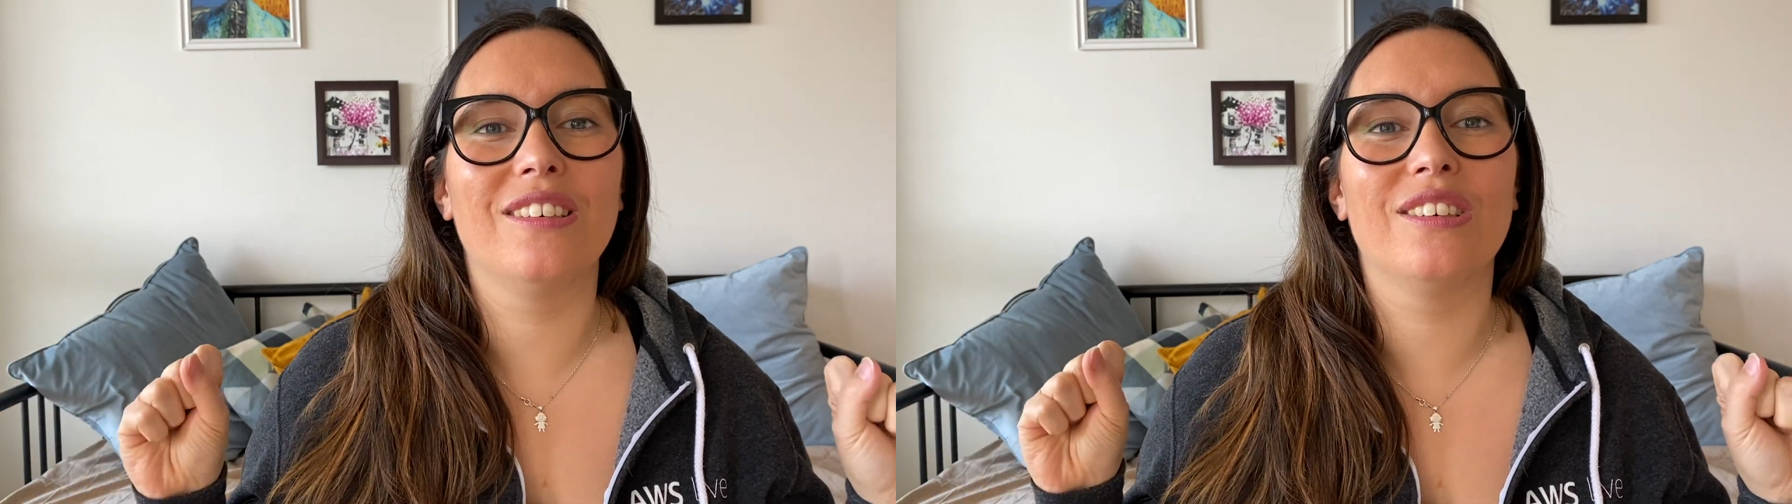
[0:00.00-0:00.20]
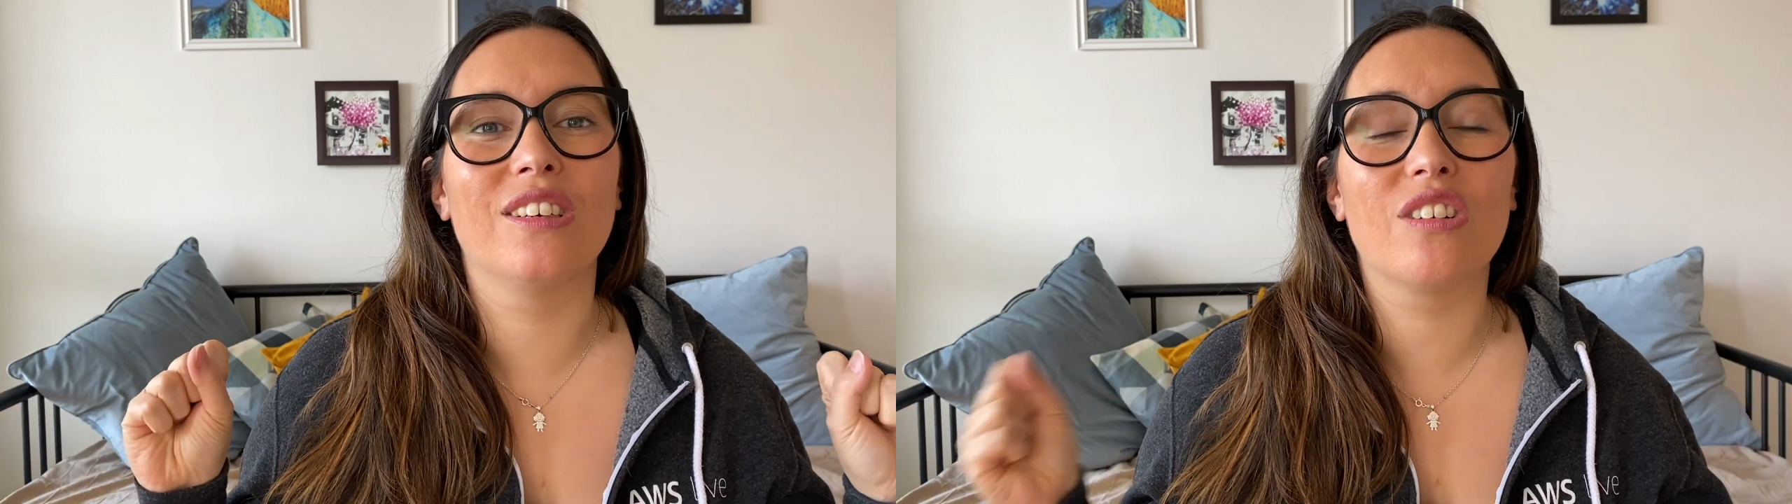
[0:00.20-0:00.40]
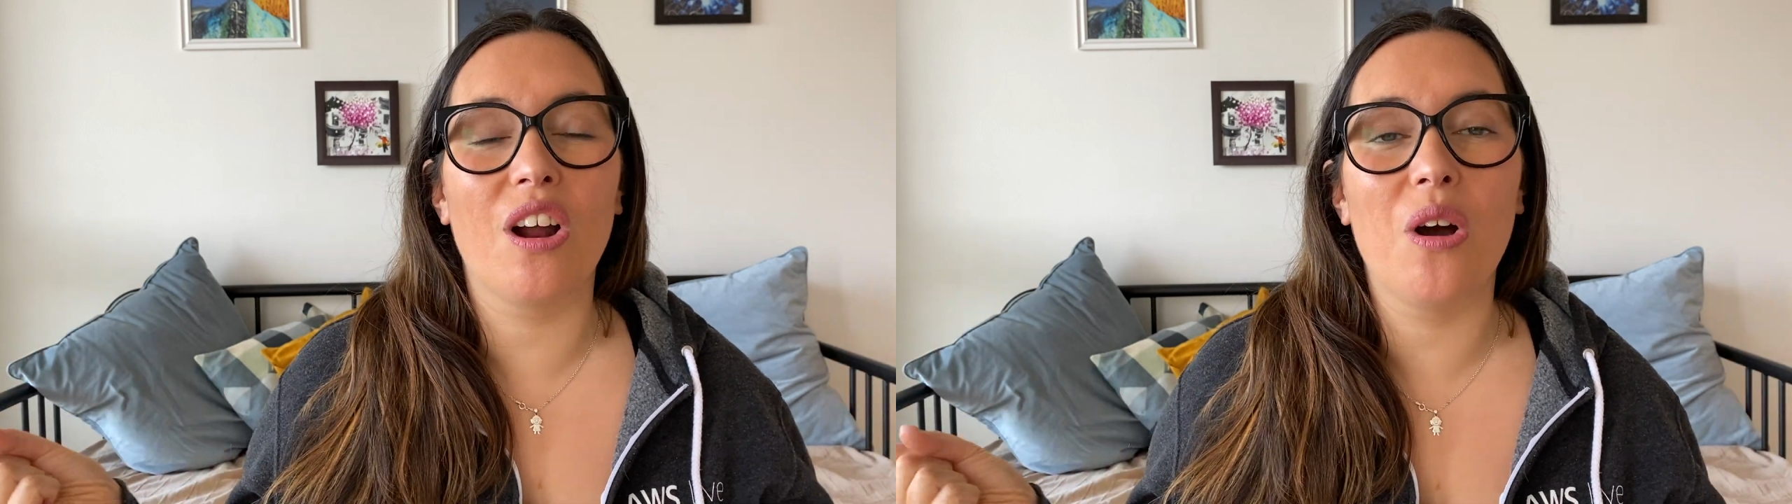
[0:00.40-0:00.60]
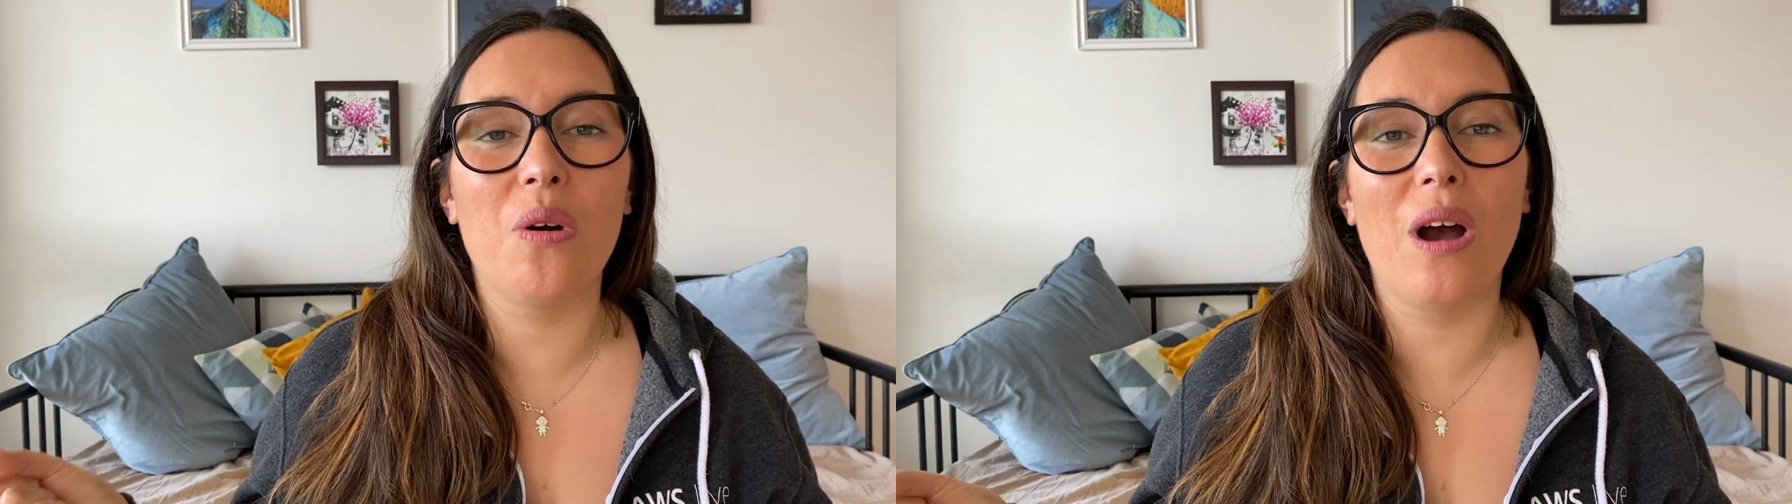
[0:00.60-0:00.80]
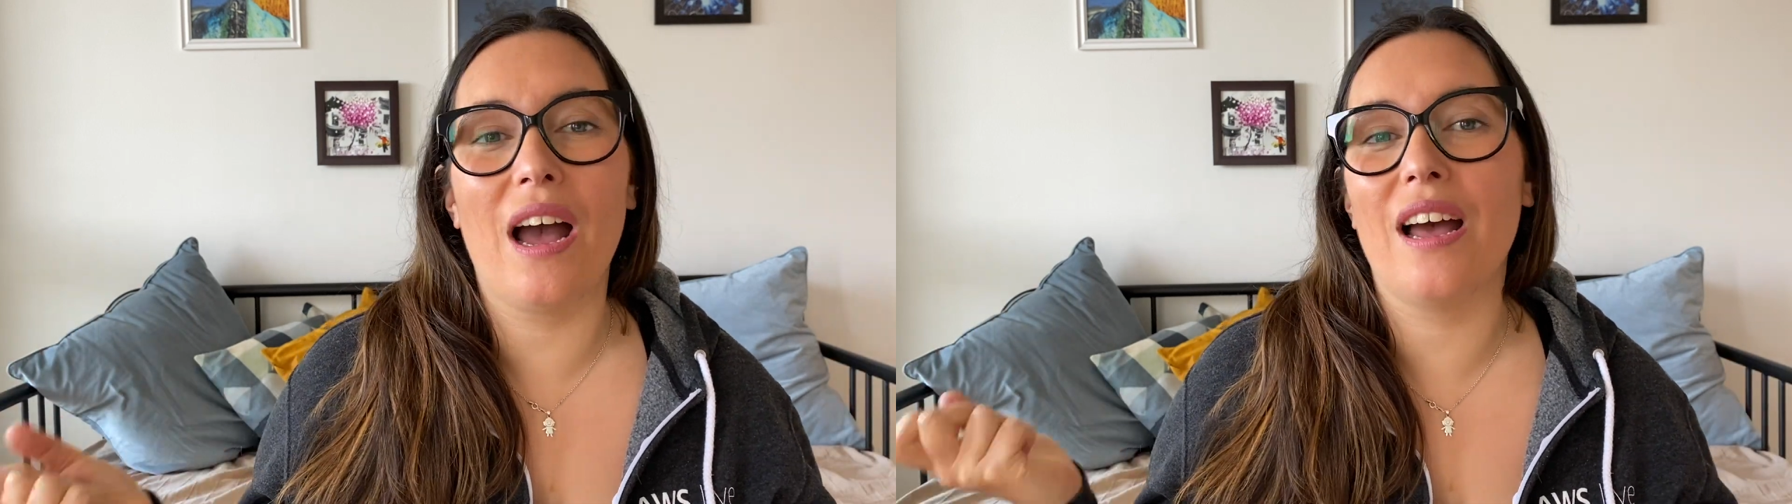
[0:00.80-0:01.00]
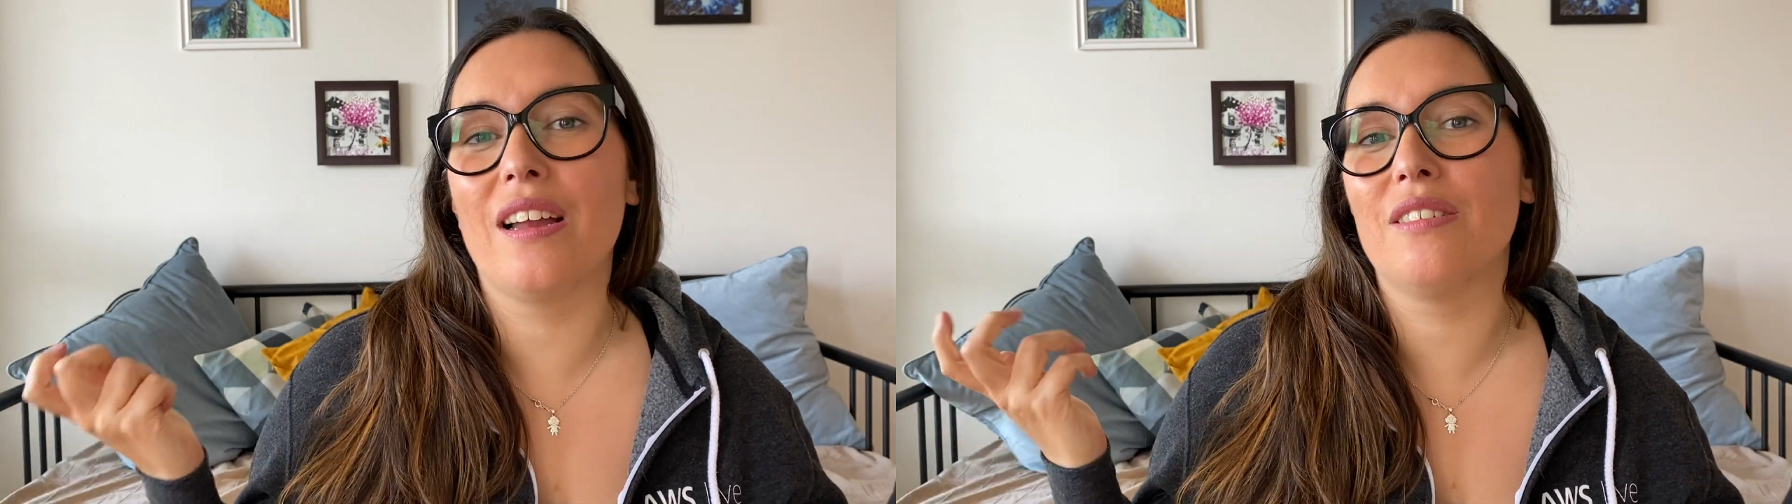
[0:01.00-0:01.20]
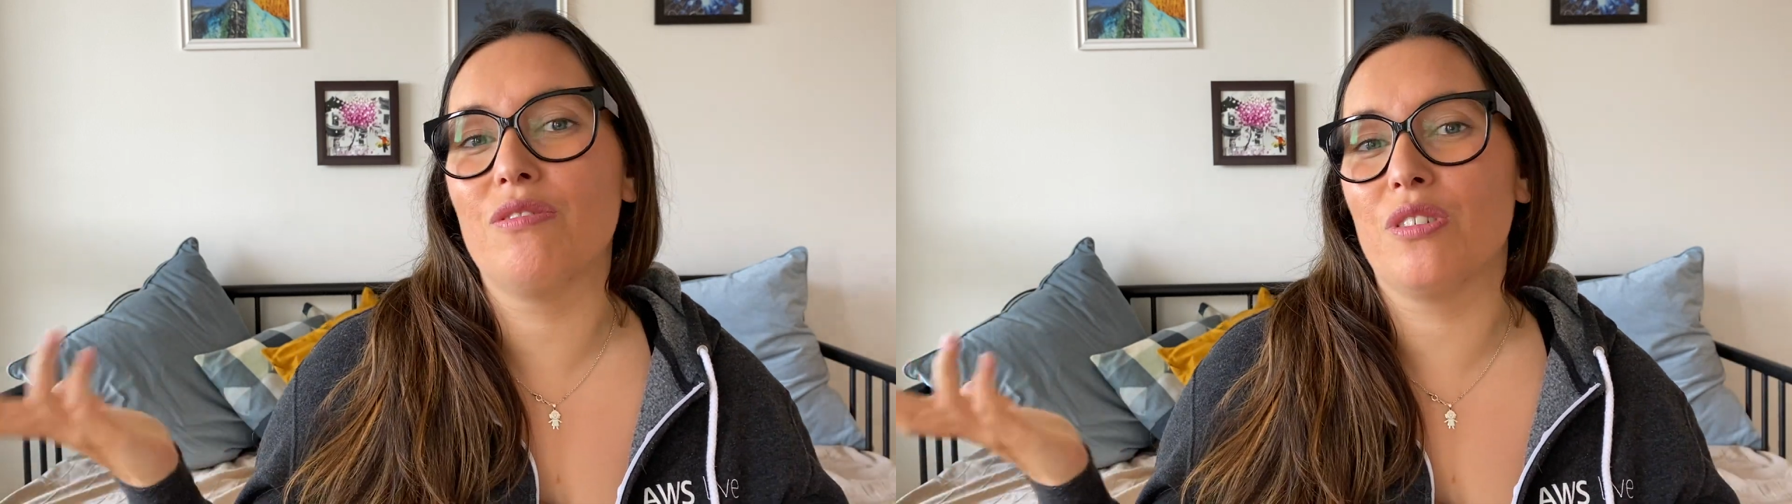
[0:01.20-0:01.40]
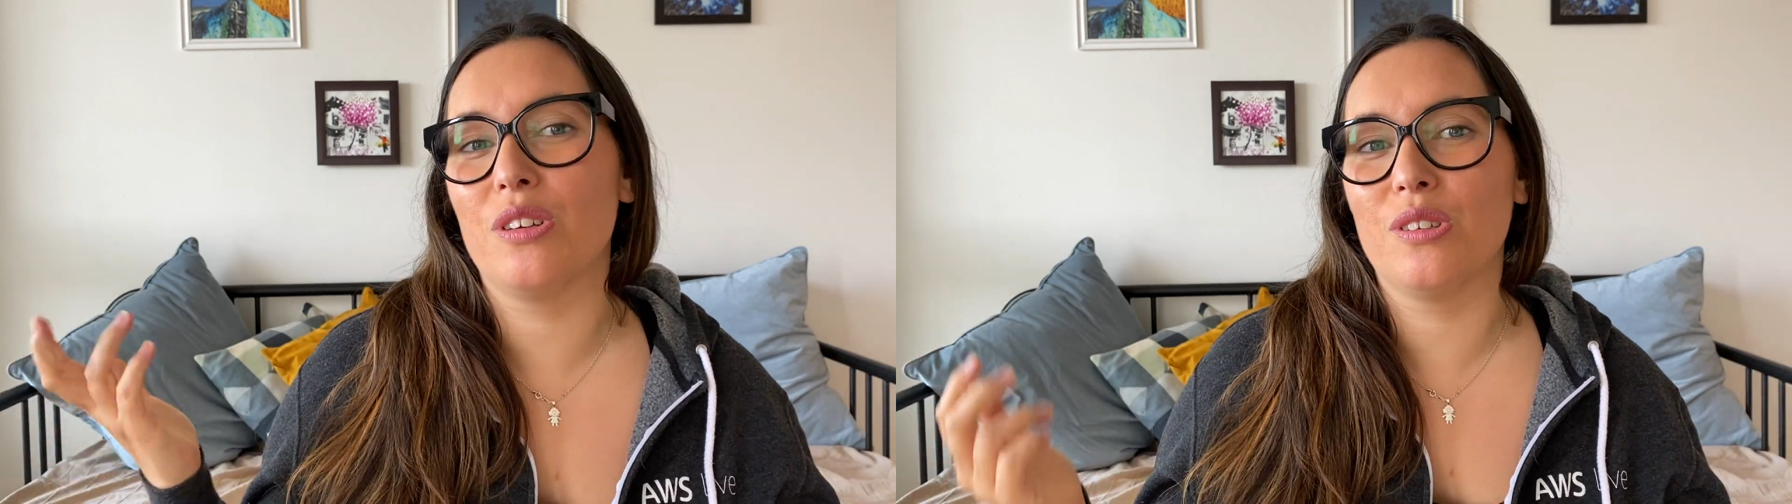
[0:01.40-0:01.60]
to grow and
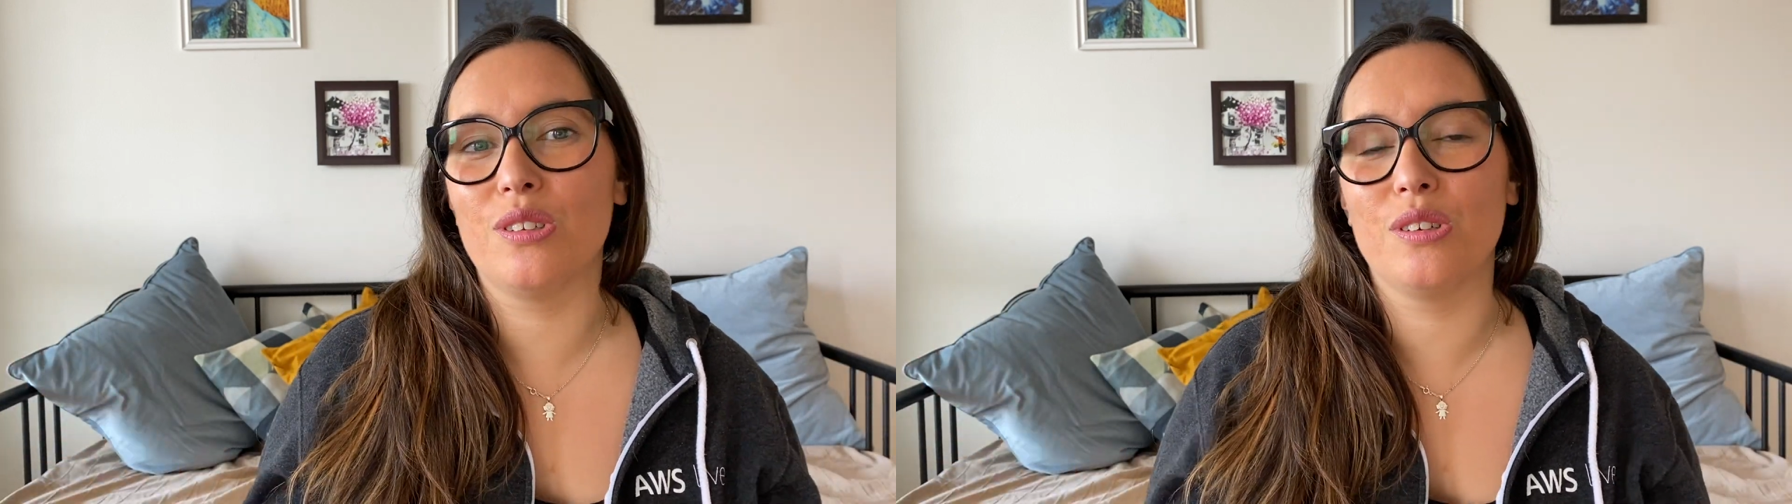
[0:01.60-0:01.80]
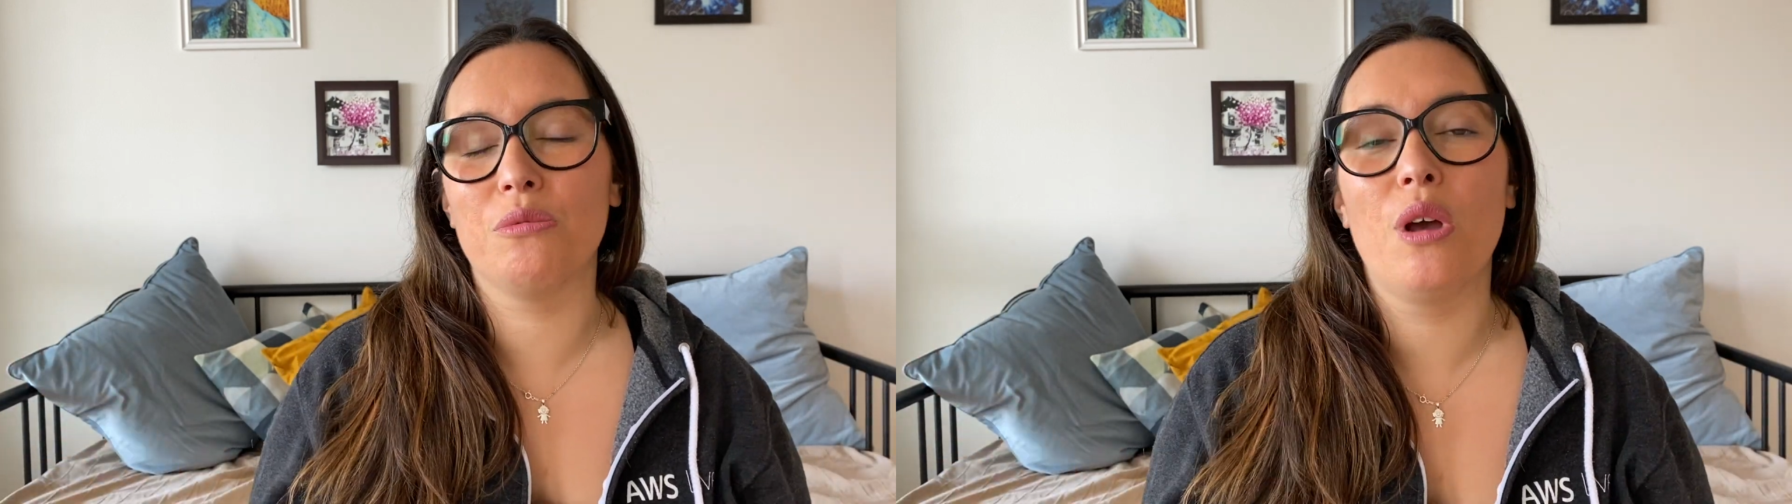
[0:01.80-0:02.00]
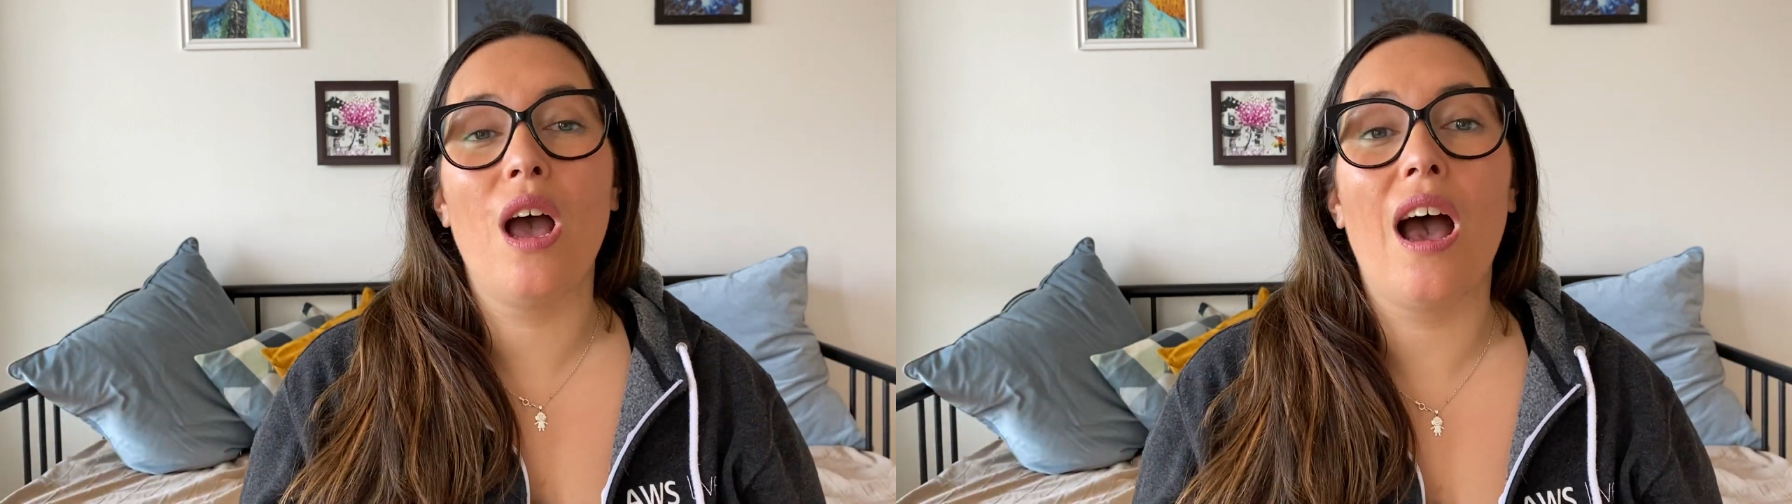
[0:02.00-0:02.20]
for YouTube